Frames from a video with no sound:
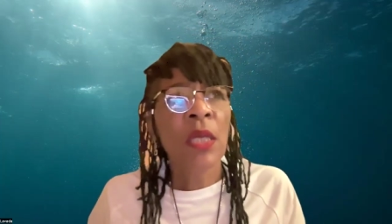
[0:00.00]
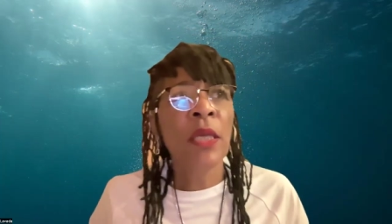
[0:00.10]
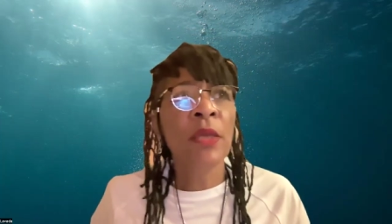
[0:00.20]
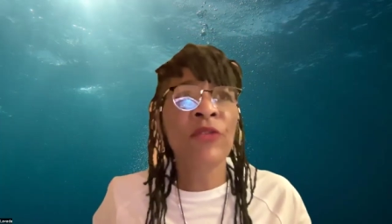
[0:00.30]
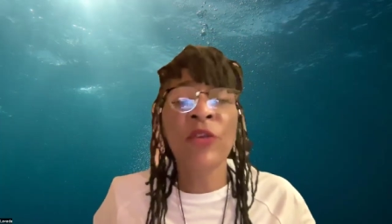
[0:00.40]

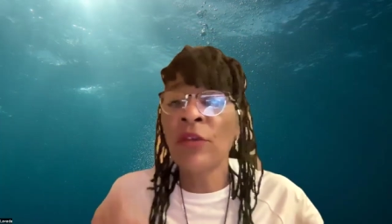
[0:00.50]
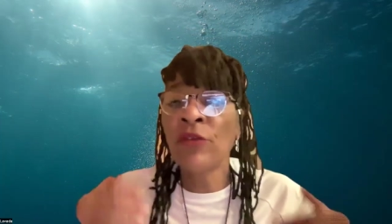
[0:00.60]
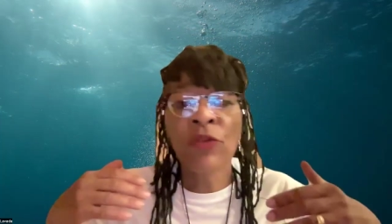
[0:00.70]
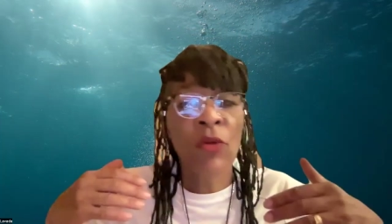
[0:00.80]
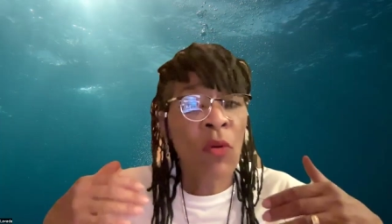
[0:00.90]
It's
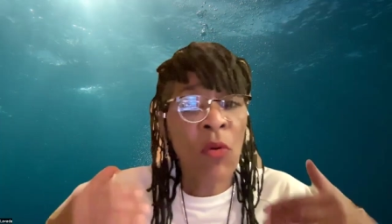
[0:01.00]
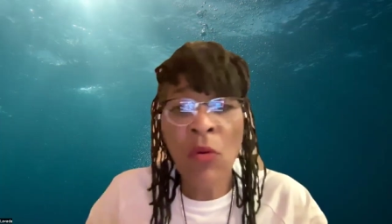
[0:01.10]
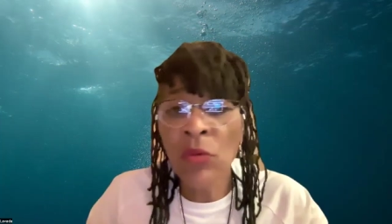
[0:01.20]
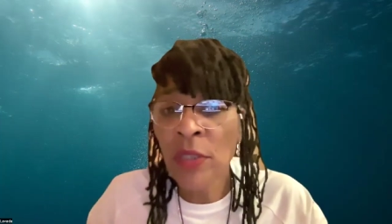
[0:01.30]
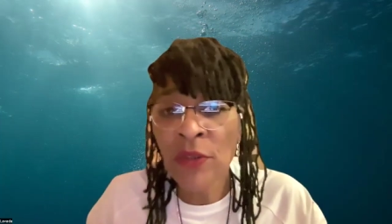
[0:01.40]
His
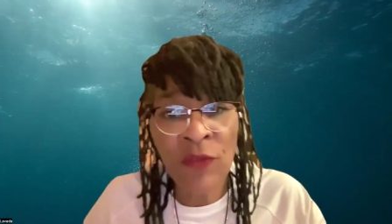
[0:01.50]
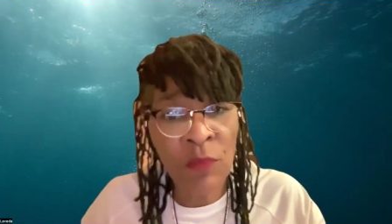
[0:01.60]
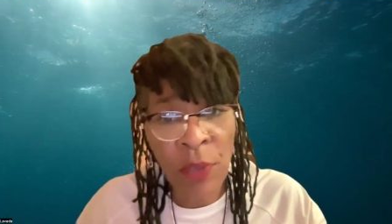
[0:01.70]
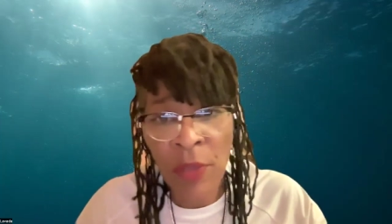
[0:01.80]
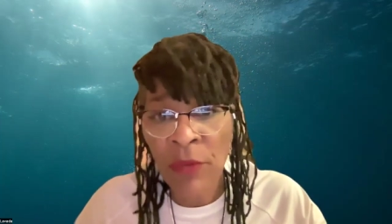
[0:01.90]
Holy
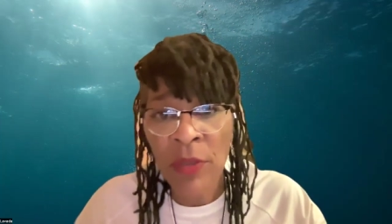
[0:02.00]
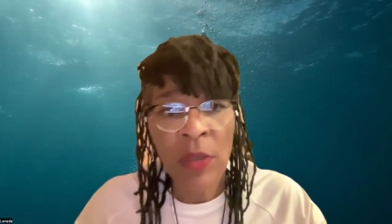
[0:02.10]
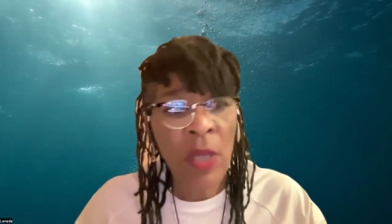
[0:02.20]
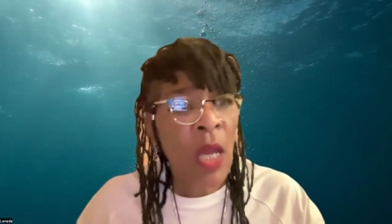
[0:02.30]
Spirit.